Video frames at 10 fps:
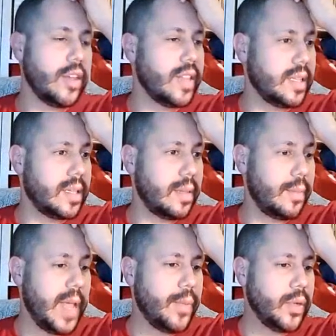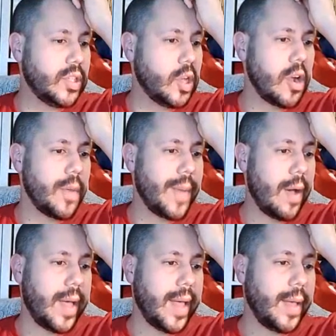There's people talk
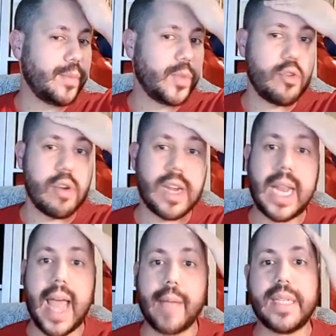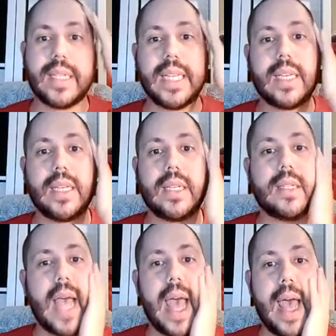about chronic Lyme
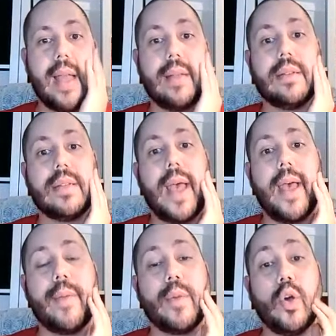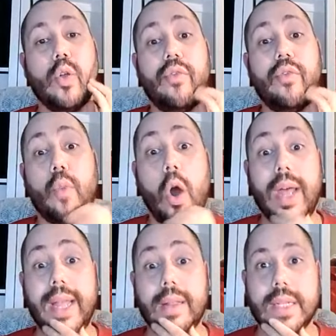disease and Gulf
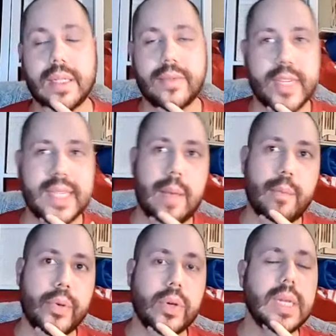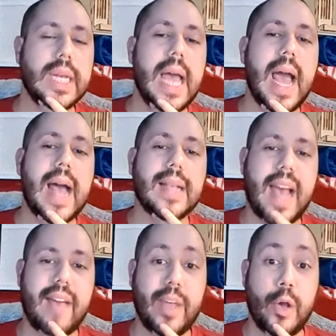War illness, for example, as
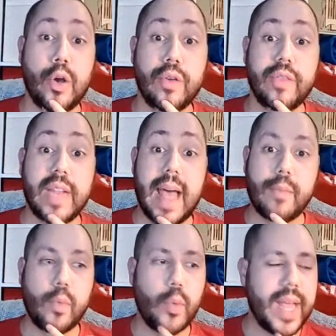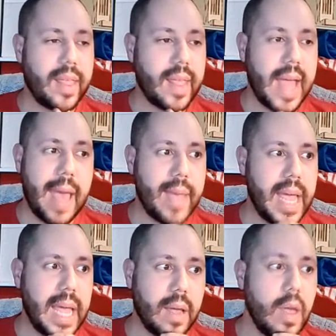having overlap with
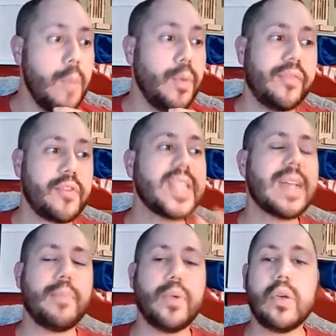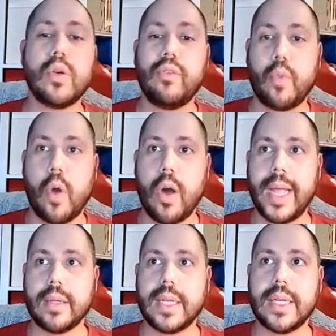ME. But for example, Gulf War
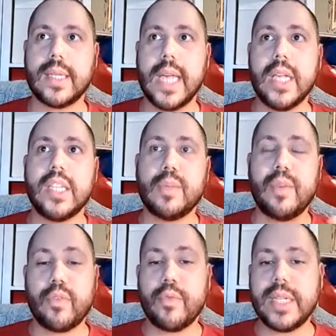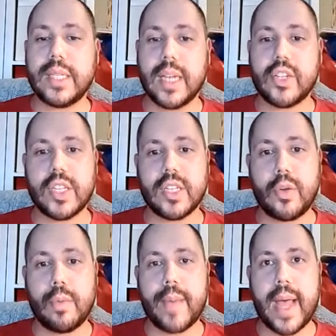illness, some of the research that's
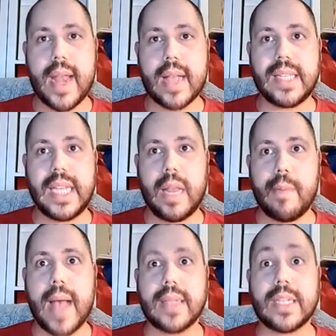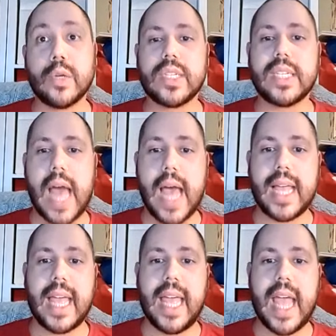done by Nancy Klimatz looks
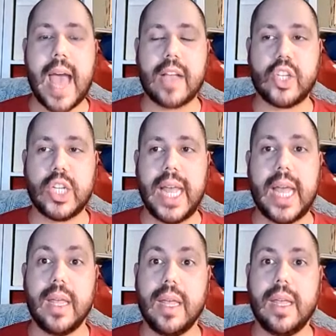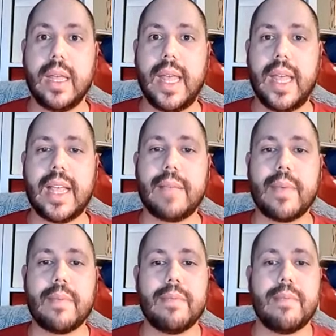like it actually
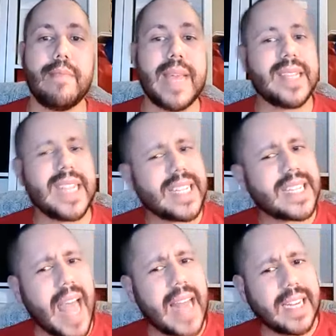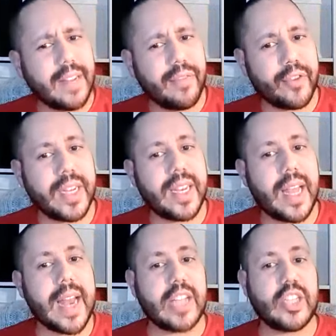means that it's slightly
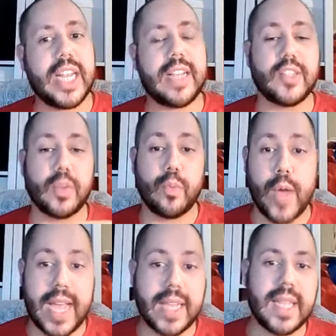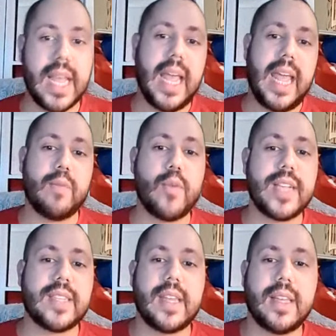different, and actually in ways
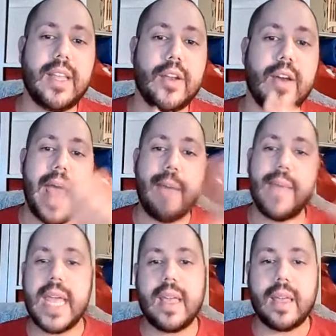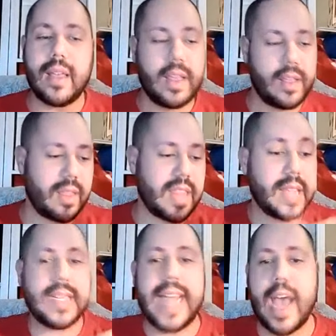that ME
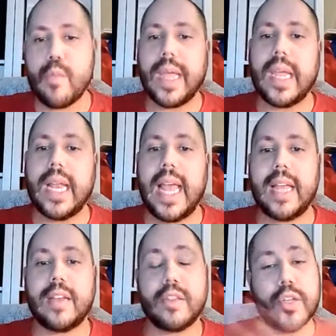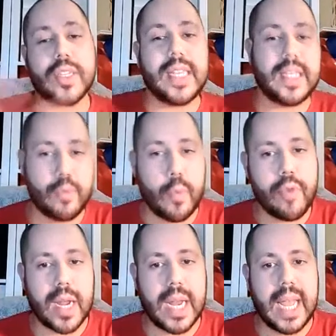things are down-regulated, those things are
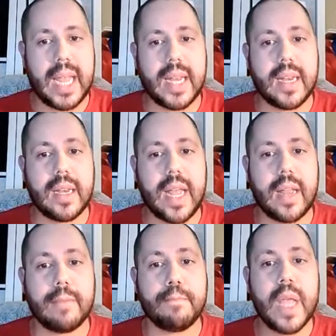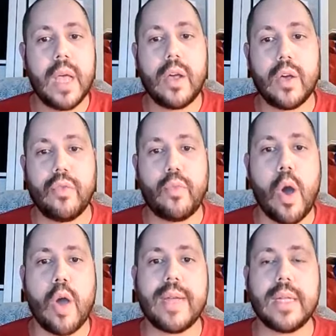up-regulated in Gulf
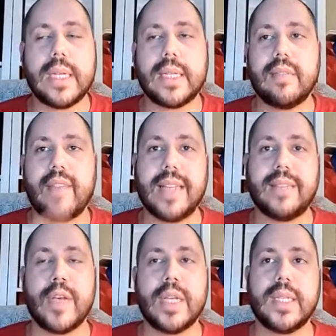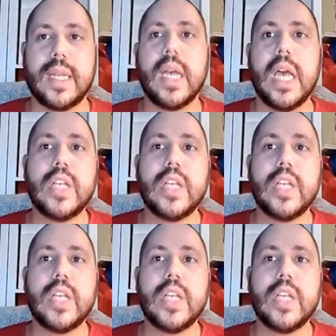War illness and vice versa.